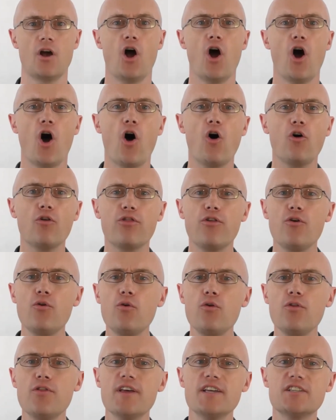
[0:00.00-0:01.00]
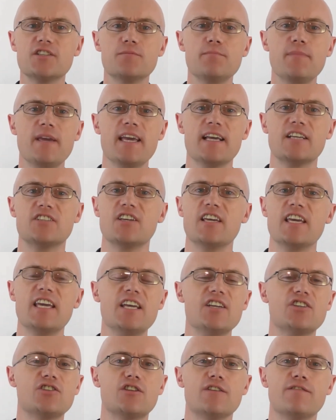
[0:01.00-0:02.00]
Although this makes
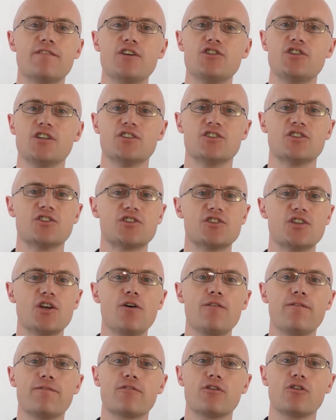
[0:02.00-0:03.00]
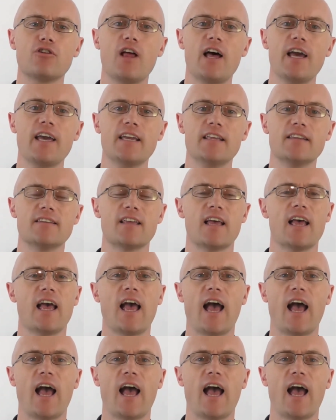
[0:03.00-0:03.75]
each division self-reliant